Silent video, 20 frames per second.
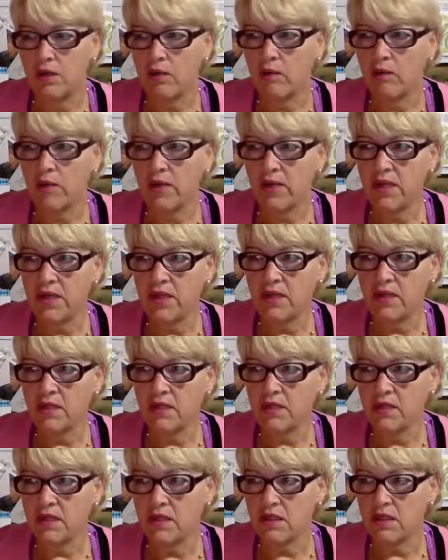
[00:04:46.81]
We,
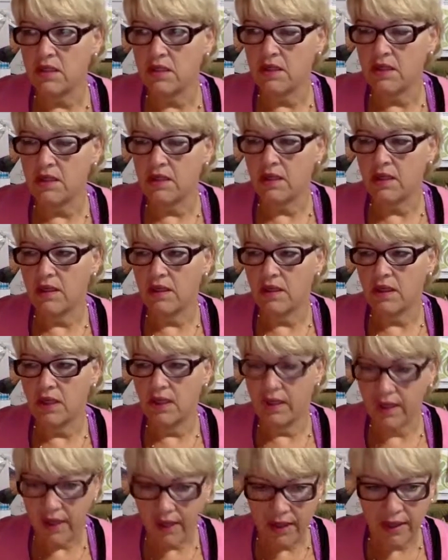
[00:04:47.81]

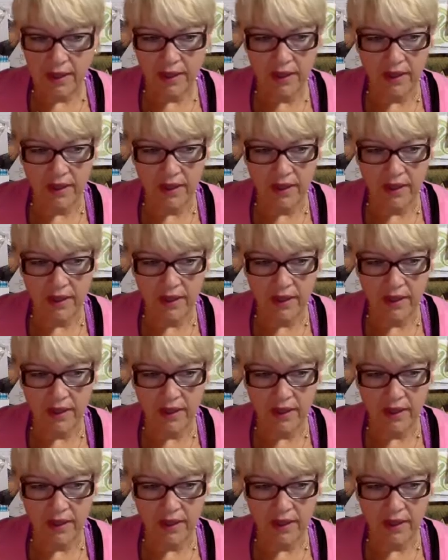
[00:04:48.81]
again,